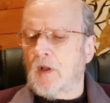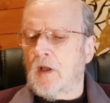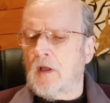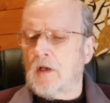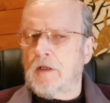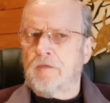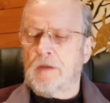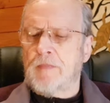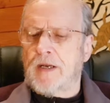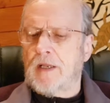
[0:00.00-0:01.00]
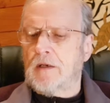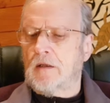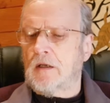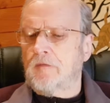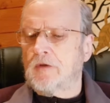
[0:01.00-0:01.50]
living many
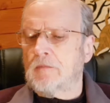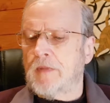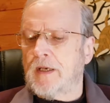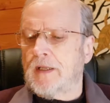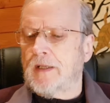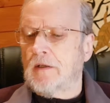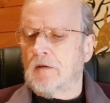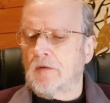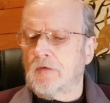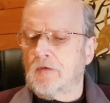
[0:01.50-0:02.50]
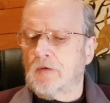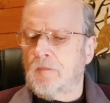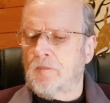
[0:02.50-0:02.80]
lives in many eons,